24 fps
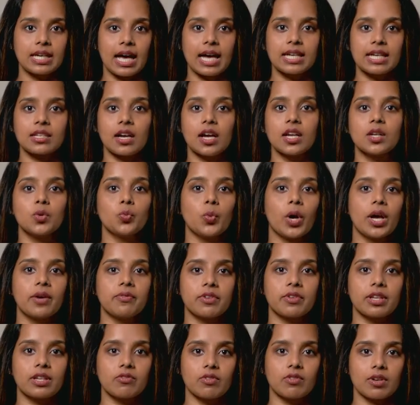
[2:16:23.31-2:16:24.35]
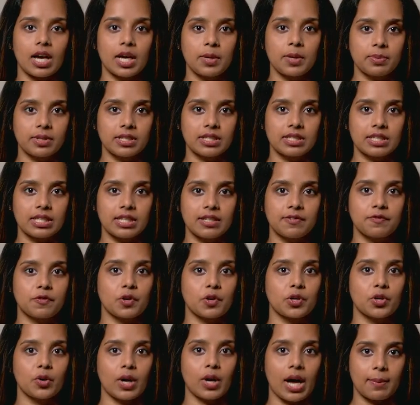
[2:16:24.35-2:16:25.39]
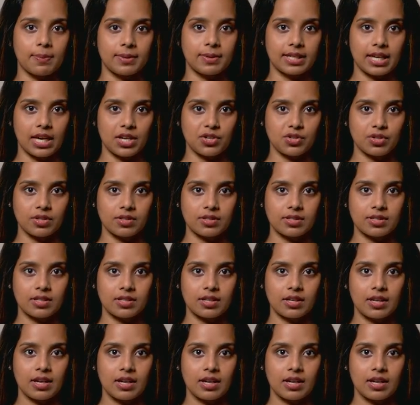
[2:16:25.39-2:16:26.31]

and unwavering reliability for your applications.